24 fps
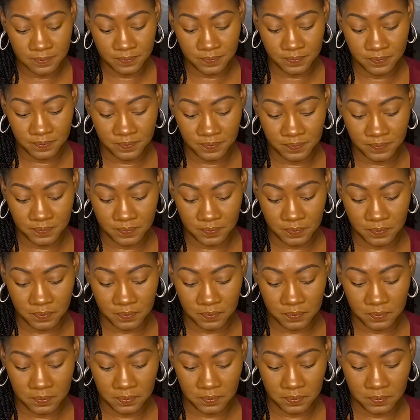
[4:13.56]

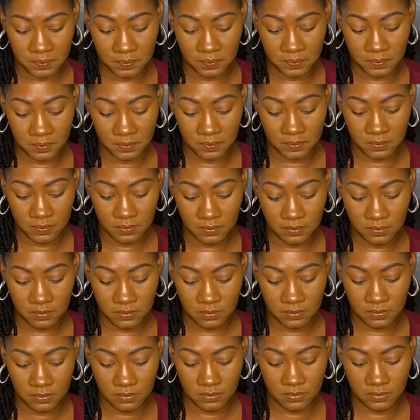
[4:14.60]

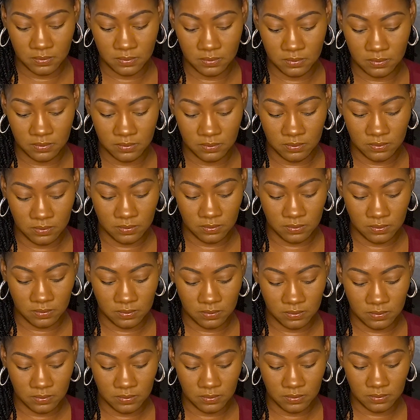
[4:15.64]

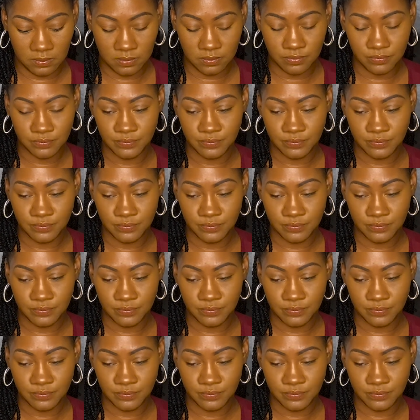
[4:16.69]
No words are spoken by the person on screen.